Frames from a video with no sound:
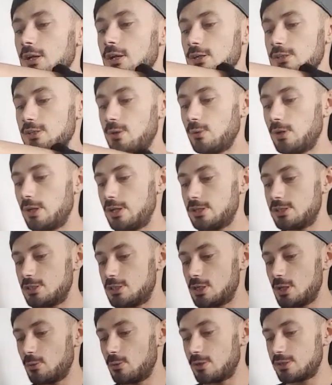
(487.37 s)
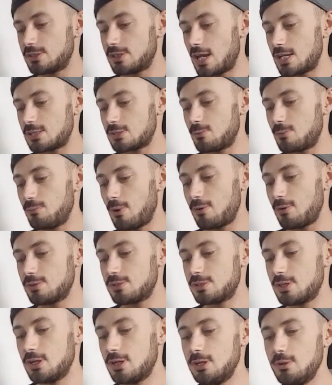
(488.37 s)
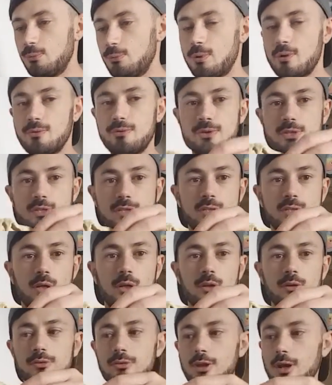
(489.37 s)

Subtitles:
because I wanted to do a size comparison with the skull.